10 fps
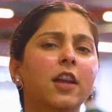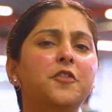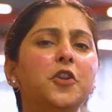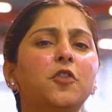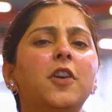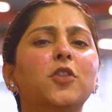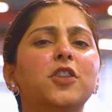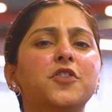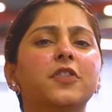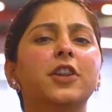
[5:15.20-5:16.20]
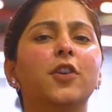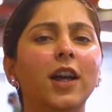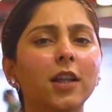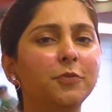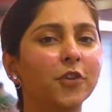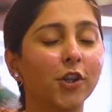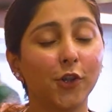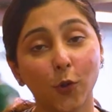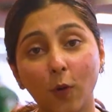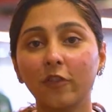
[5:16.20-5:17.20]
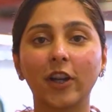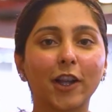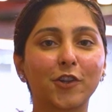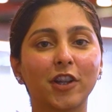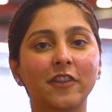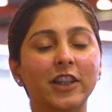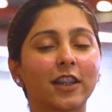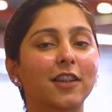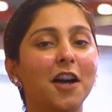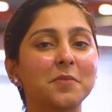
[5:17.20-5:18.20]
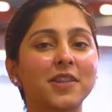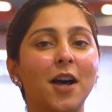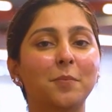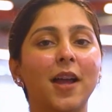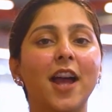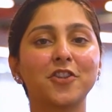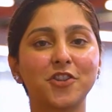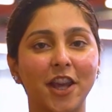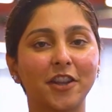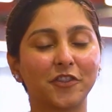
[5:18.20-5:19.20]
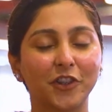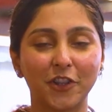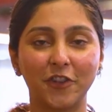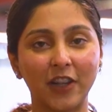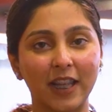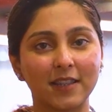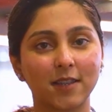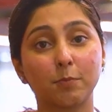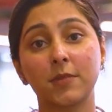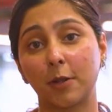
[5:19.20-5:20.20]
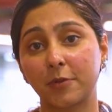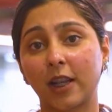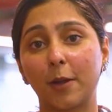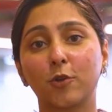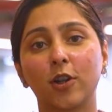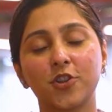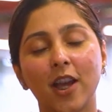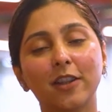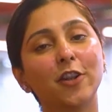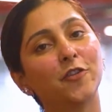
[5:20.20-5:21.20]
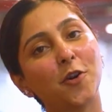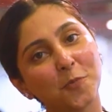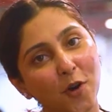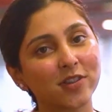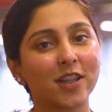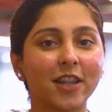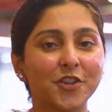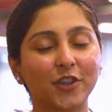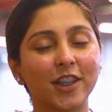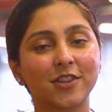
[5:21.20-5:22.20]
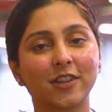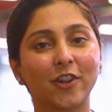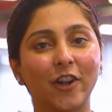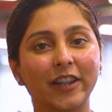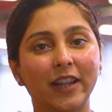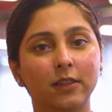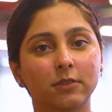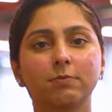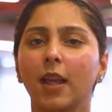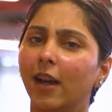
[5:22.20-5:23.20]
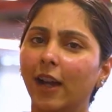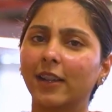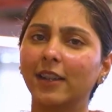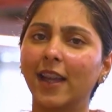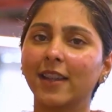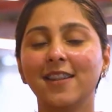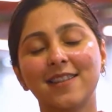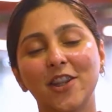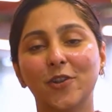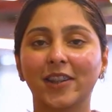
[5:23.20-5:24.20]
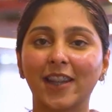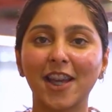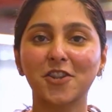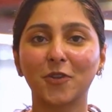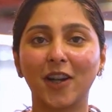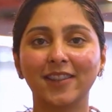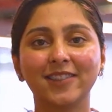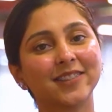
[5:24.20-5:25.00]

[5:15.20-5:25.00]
If you found this video helpful, don't forget to give it a thumbs up and share it with your friends. Subscribe to our channel for more such educational content. Until then, see you in the next one.